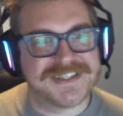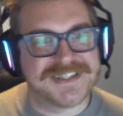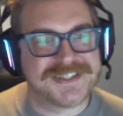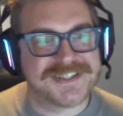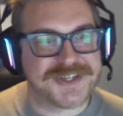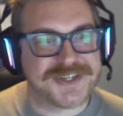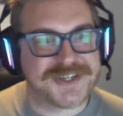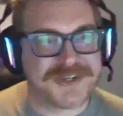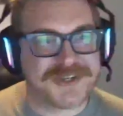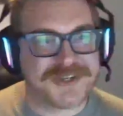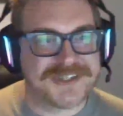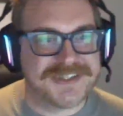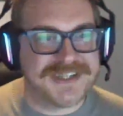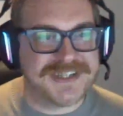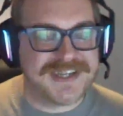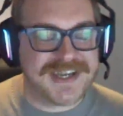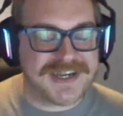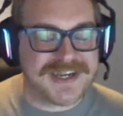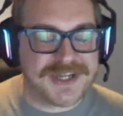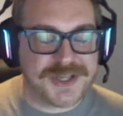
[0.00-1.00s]
And so
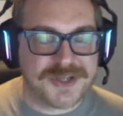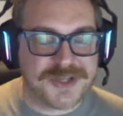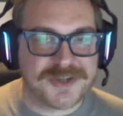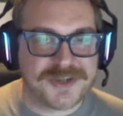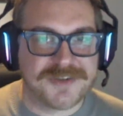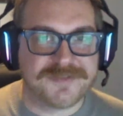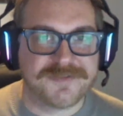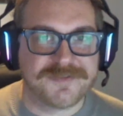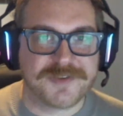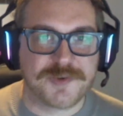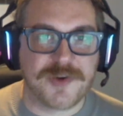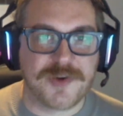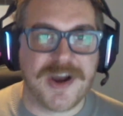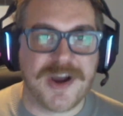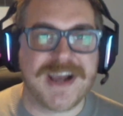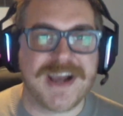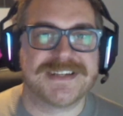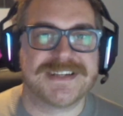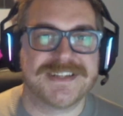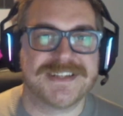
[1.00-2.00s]
you get a lot of
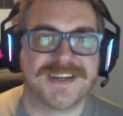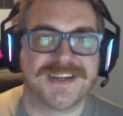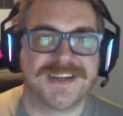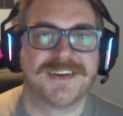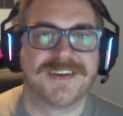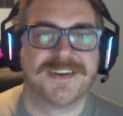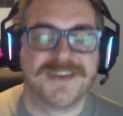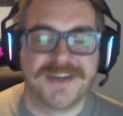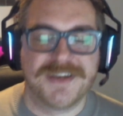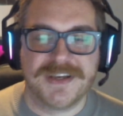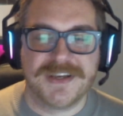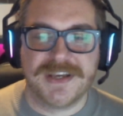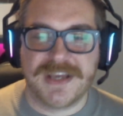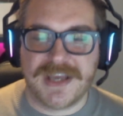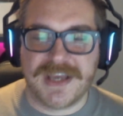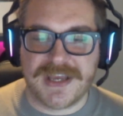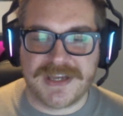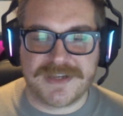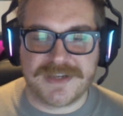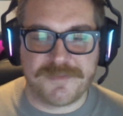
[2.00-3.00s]
variety,
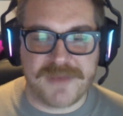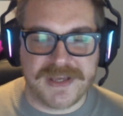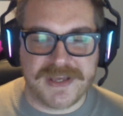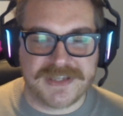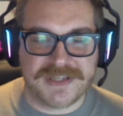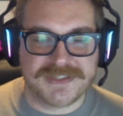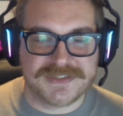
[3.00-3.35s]
and it